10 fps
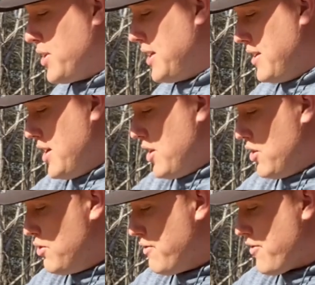it,
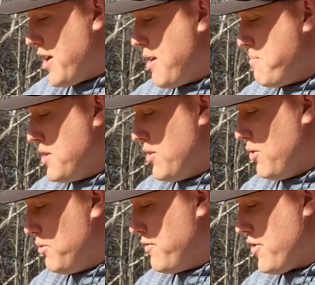new frame,
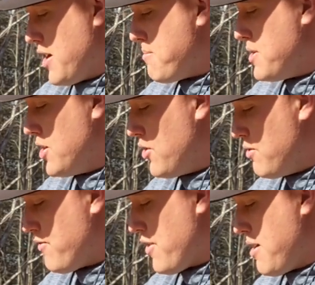old frame, new
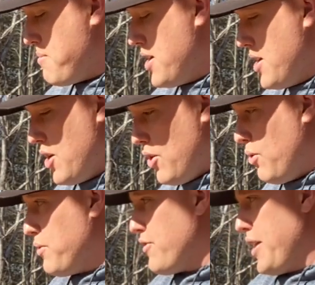frame,
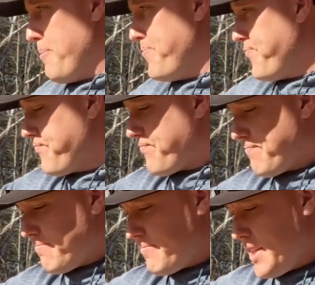old frame.
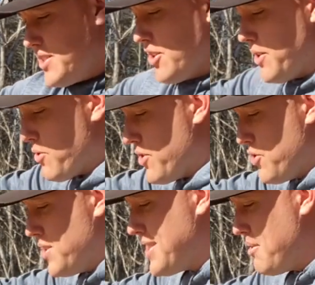So in order
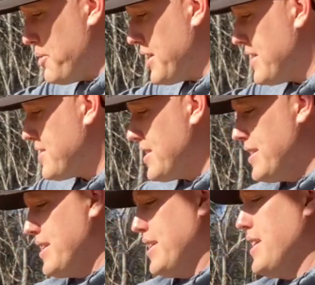to assemble this,
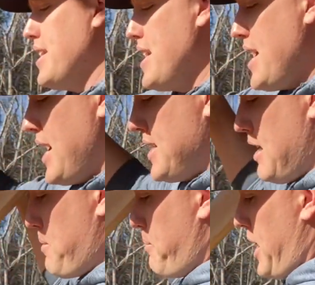I
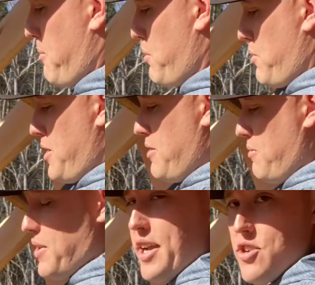take my bottom board
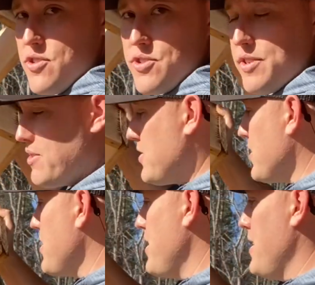with entrance
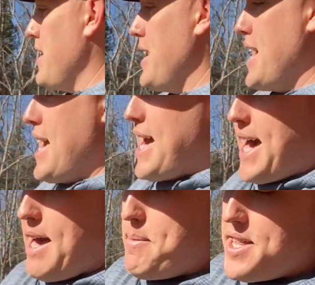reducer.
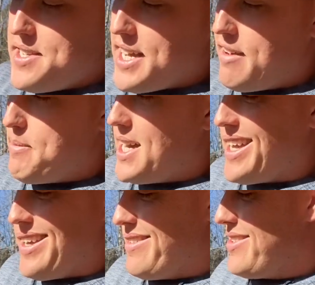I made this hive
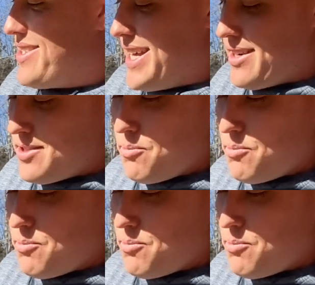body just out of some